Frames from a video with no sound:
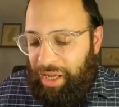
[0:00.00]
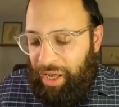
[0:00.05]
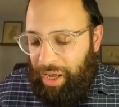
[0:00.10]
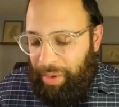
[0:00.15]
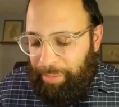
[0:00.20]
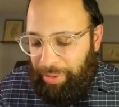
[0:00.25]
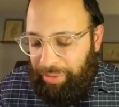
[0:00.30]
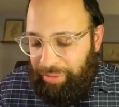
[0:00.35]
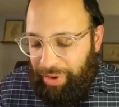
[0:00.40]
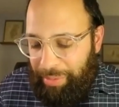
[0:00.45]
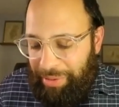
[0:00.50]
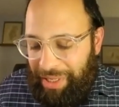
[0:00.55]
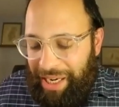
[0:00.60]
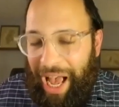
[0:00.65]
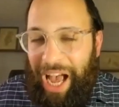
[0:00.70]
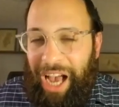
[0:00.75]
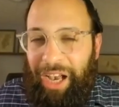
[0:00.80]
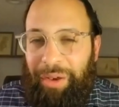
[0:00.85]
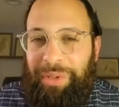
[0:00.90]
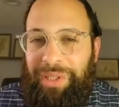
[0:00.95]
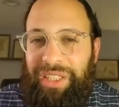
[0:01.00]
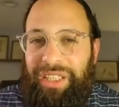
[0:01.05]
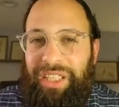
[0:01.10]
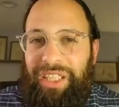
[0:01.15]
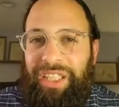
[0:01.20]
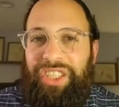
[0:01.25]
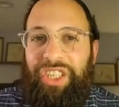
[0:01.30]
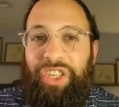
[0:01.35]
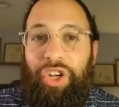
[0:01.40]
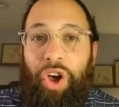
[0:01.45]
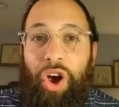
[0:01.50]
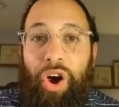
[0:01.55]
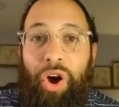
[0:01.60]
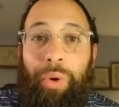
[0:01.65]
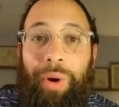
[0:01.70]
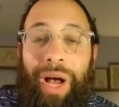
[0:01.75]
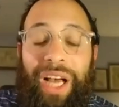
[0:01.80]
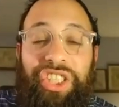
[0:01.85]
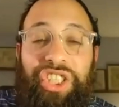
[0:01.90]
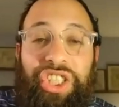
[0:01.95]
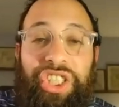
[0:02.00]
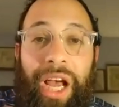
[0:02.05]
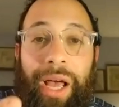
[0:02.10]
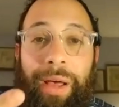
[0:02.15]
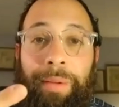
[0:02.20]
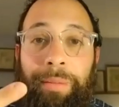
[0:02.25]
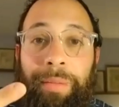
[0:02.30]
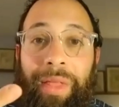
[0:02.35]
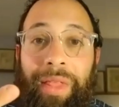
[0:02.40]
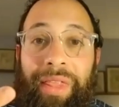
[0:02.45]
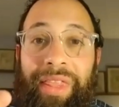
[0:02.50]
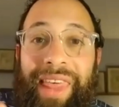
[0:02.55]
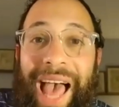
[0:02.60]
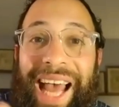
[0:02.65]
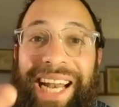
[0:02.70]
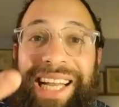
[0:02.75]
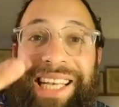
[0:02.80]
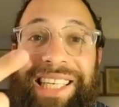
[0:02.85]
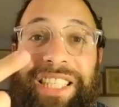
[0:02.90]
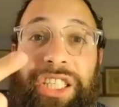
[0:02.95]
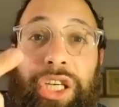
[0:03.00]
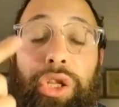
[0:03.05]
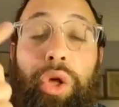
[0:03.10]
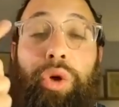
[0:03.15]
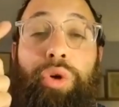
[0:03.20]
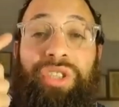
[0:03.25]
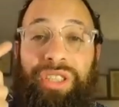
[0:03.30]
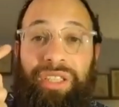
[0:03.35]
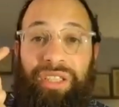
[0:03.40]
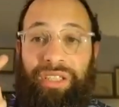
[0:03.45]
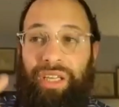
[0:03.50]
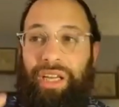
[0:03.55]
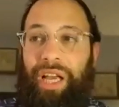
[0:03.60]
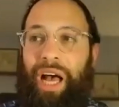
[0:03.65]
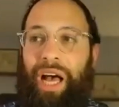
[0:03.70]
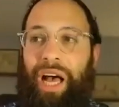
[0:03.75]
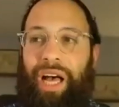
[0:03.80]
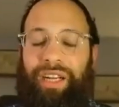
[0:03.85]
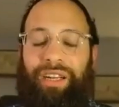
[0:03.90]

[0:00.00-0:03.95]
But Rebbe Nachman is teaching, no, Hashem, that is closeness to God.